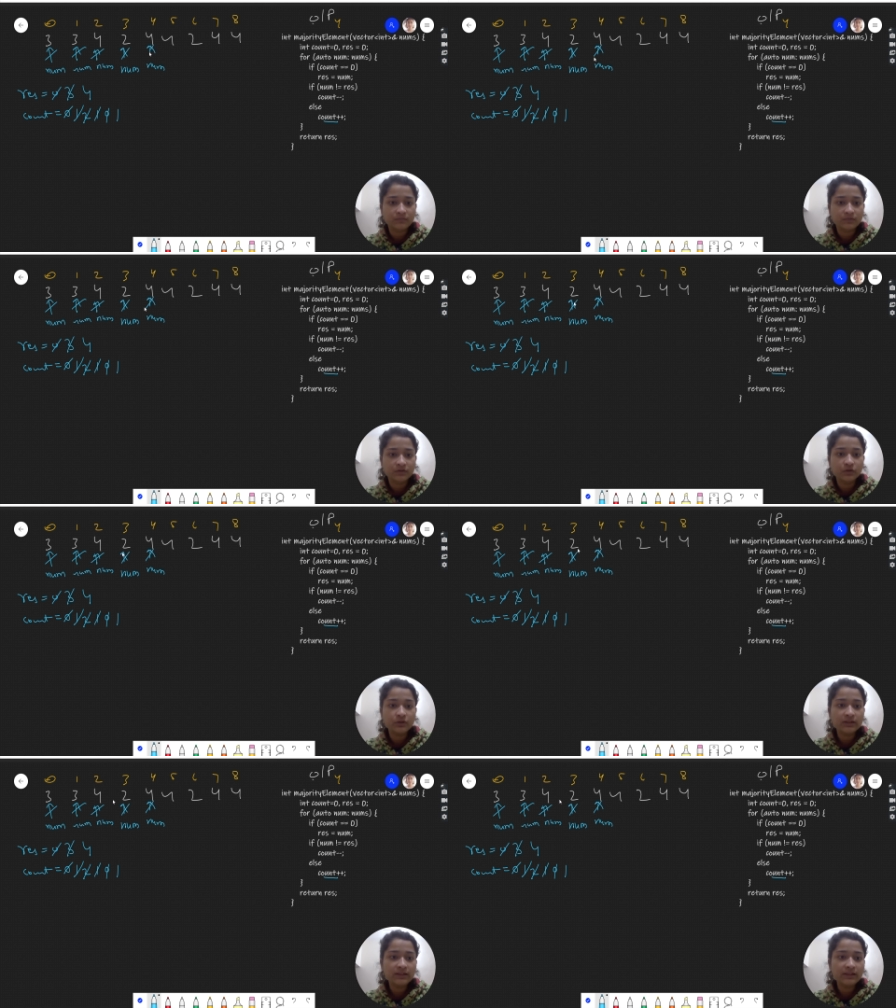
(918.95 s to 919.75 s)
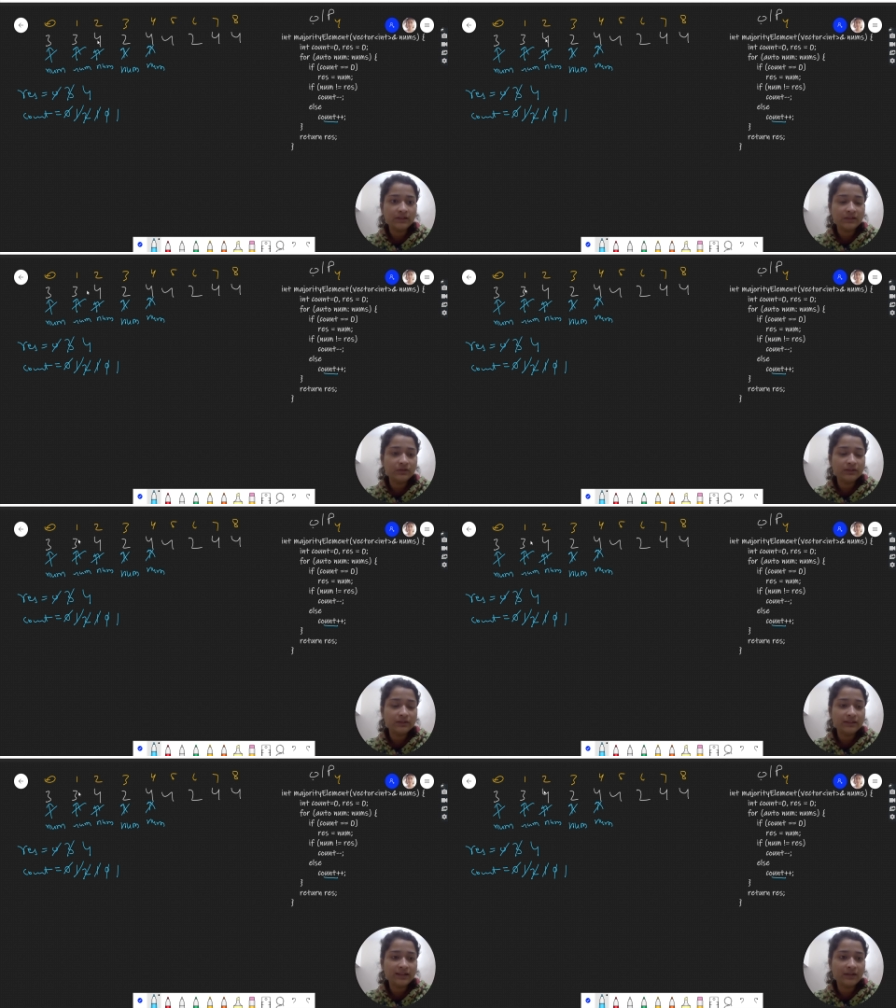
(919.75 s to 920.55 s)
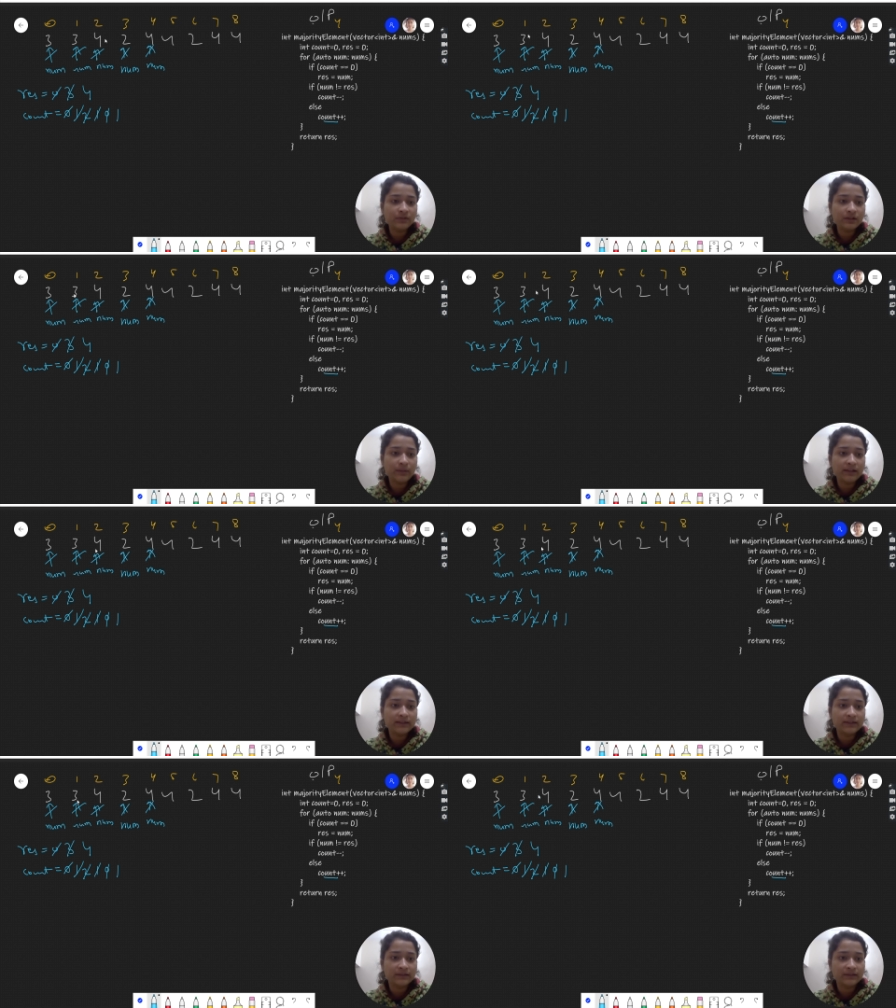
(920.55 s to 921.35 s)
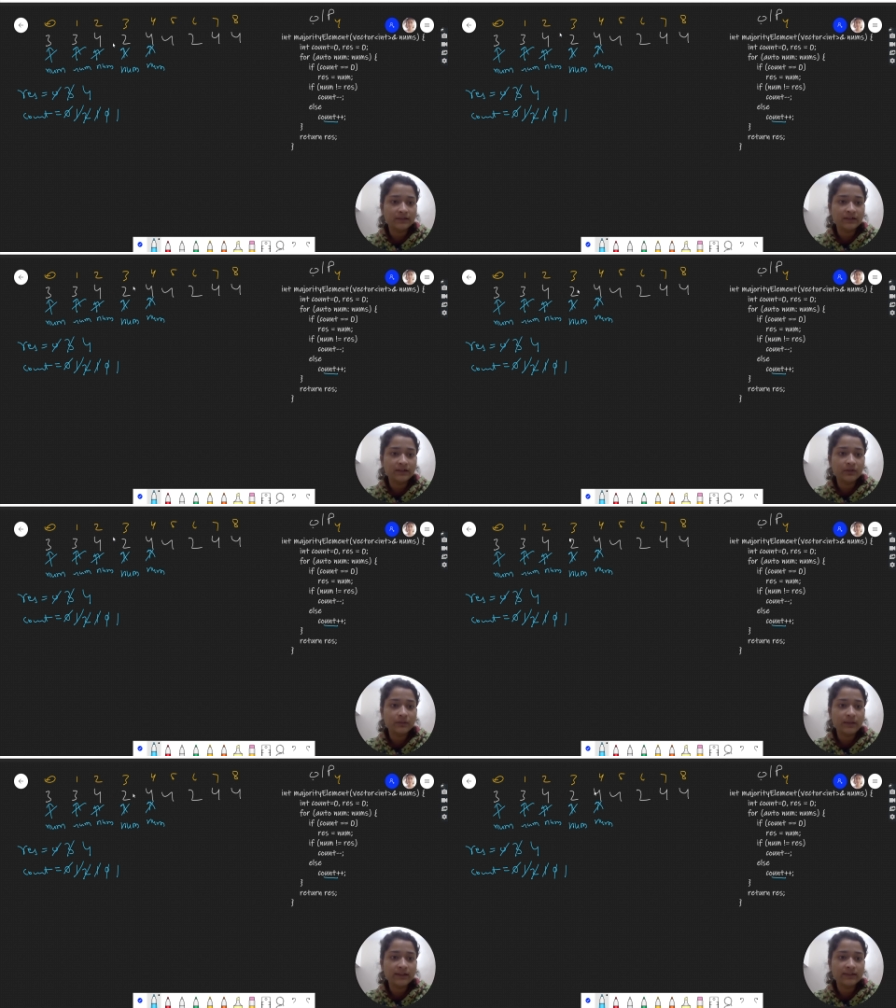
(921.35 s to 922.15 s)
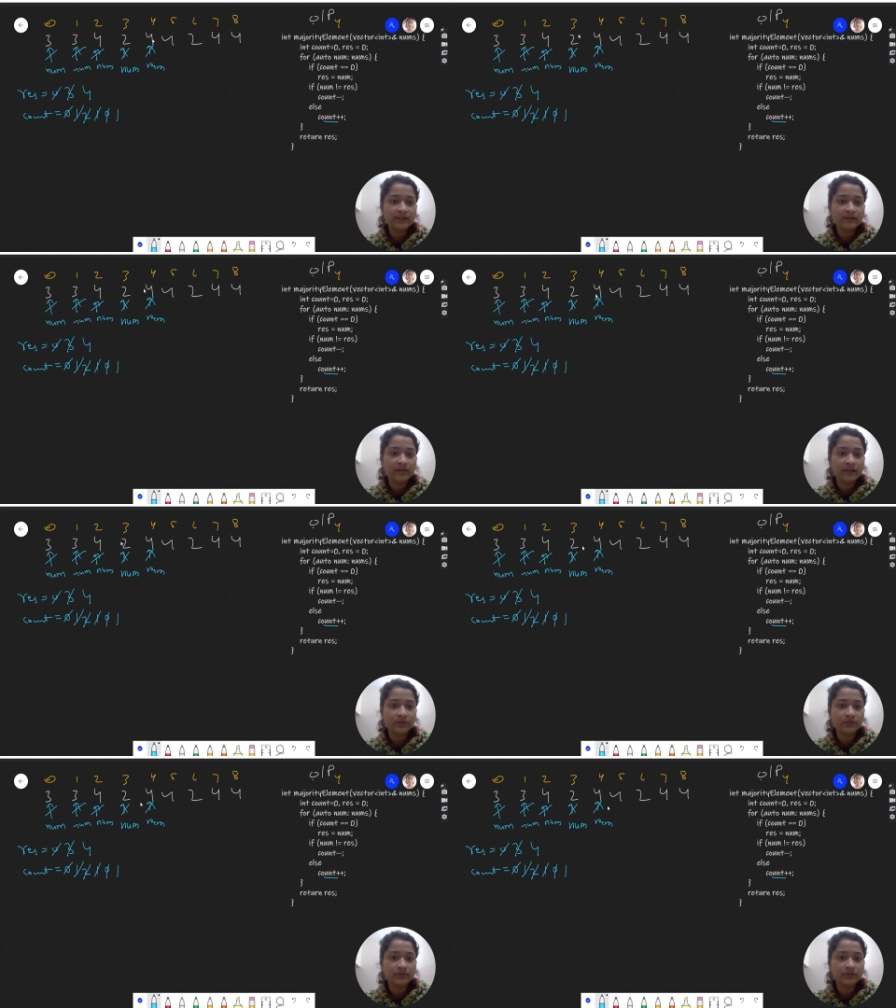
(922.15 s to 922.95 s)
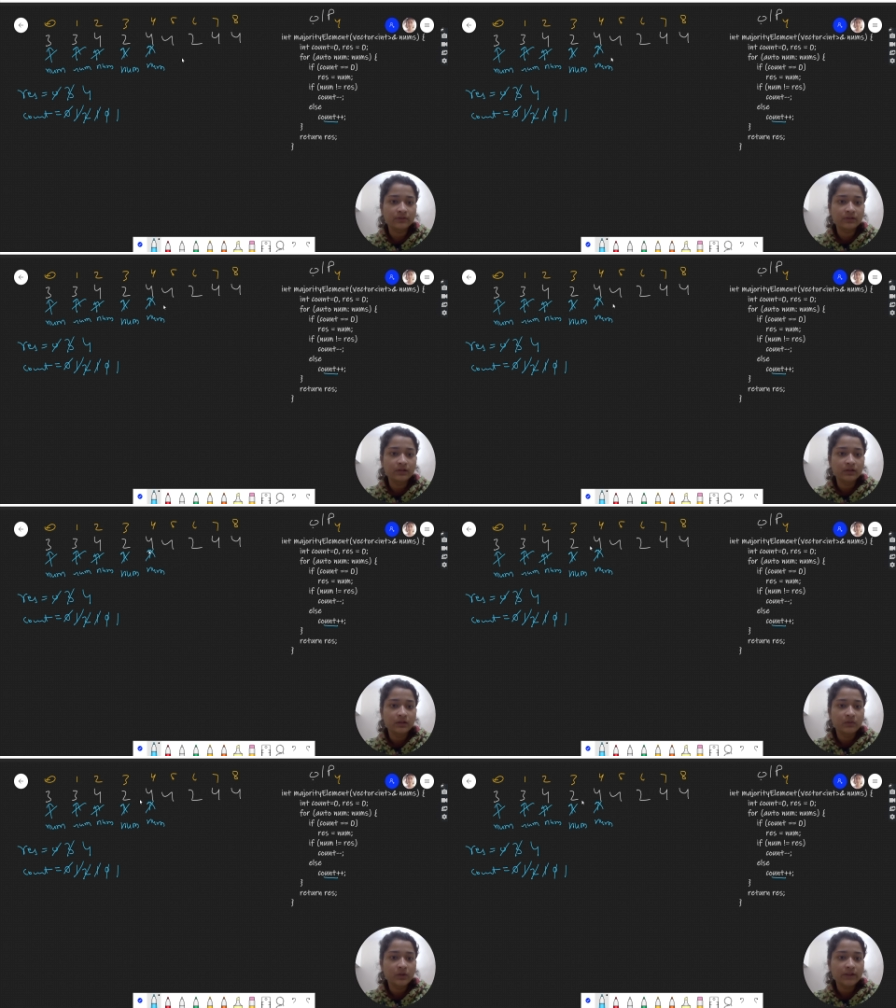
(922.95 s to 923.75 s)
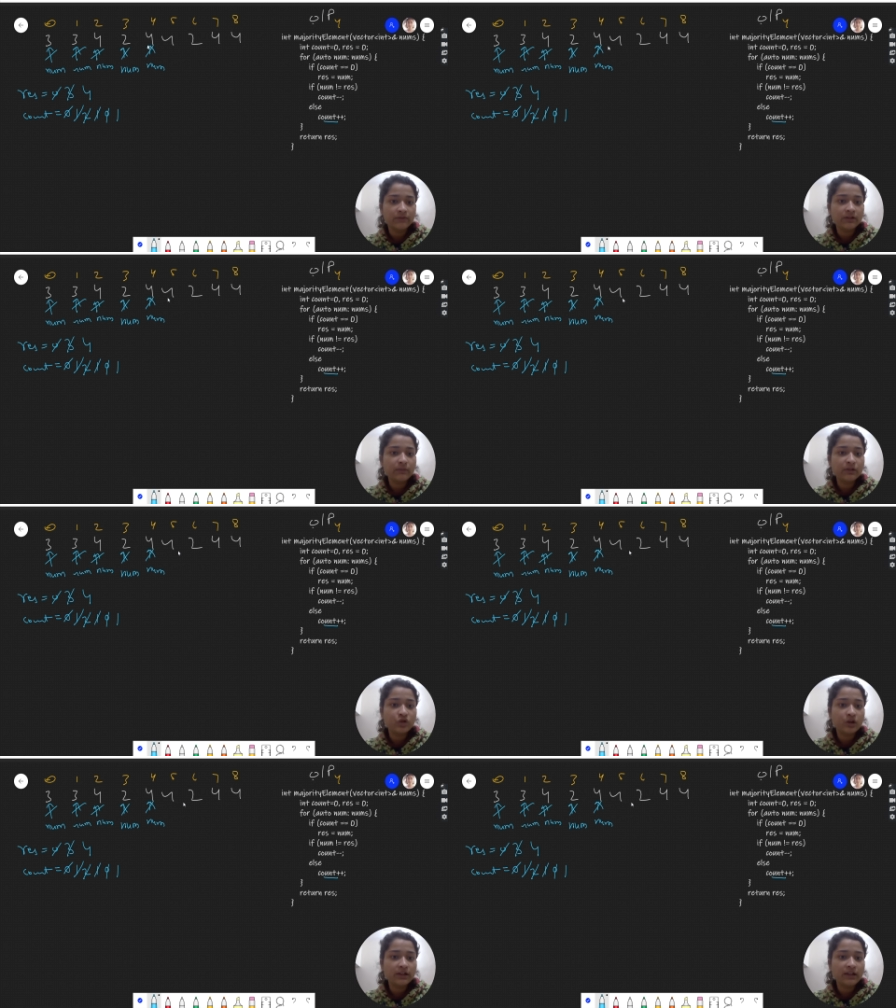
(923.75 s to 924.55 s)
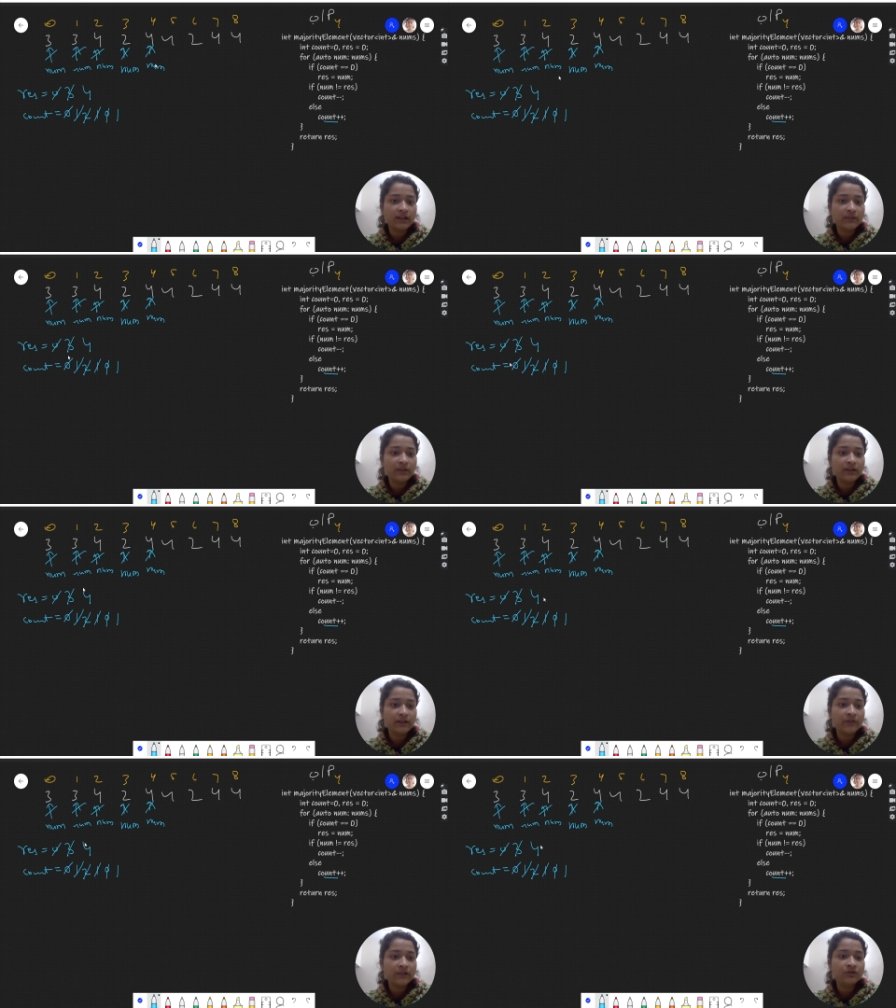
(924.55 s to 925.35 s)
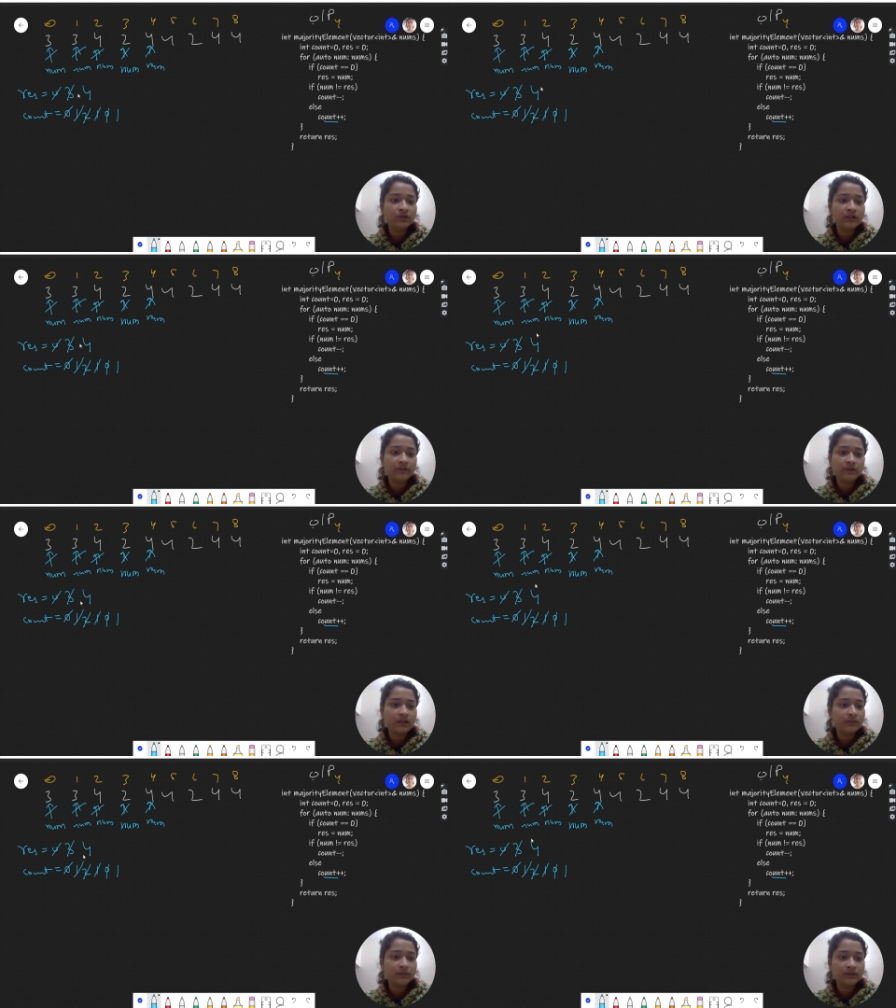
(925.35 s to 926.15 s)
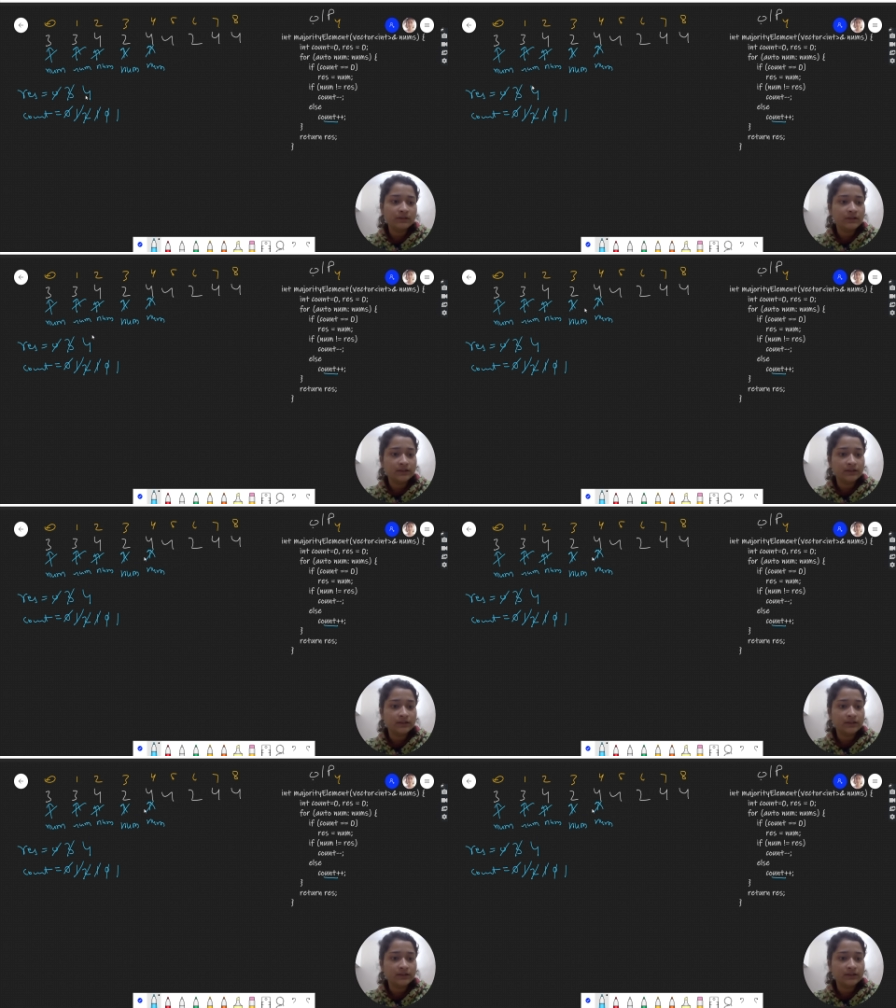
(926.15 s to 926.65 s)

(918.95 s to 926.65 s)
So you see, it's counterbalancing. It's counterbalancing the values. Whatever the majority element, eventually it will come in this res.